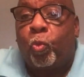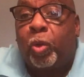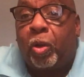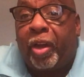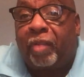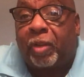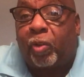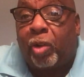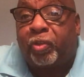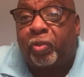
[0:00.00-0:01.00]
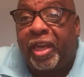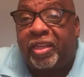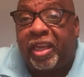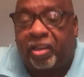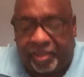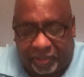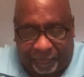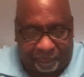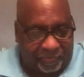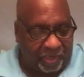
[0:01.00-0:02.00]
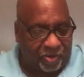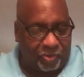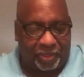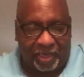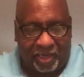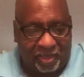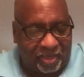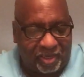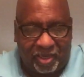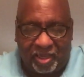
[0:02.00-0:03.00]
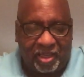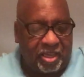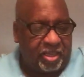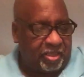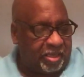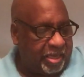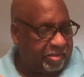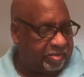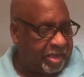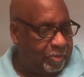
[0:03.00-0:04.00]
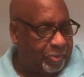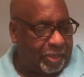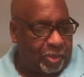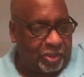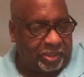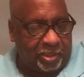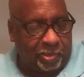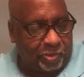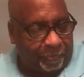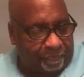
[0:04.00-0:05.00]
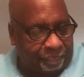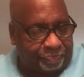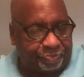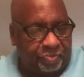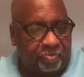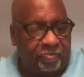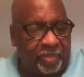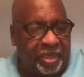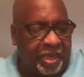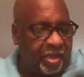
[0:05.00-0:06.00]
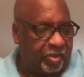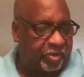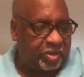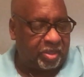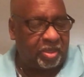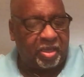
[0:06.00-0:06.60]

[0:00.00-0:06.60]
we're going to have a cross on that necklace. Okay. Next thing we're going to do is